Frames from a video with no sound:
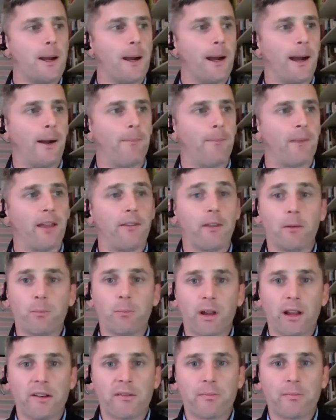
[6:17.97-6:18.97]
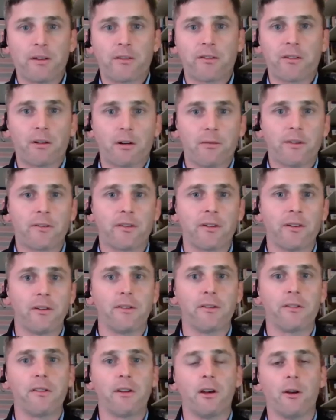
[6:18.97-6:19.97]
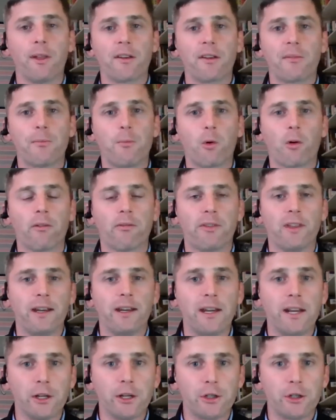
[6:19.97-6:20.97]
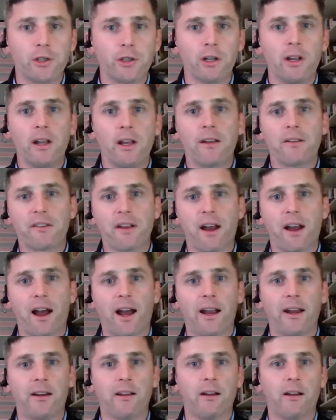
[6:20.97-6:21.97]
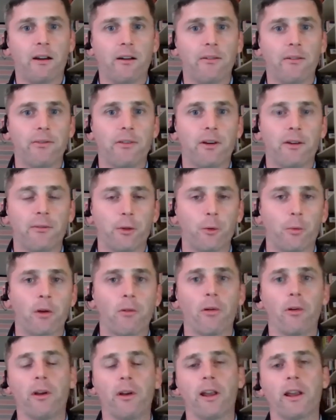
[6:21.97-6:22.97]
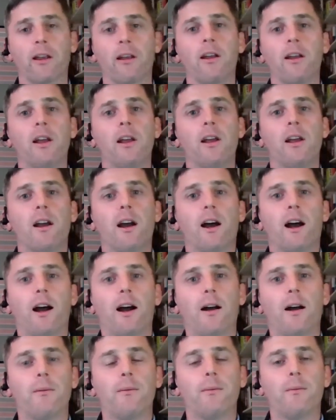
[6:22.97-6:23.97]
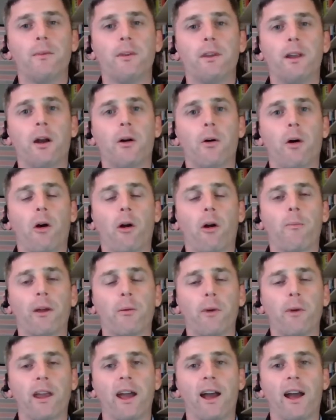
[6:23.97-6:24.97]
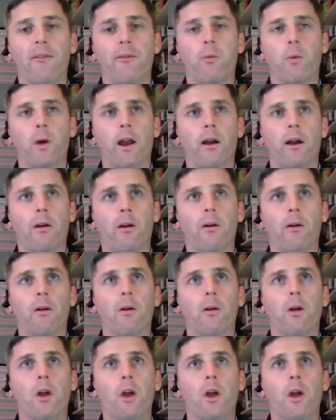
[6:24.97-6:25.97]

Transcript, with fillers: Um, and then placement services, you know, that's more of the niche side of of the recruiting, uh, you know, arm that we have, where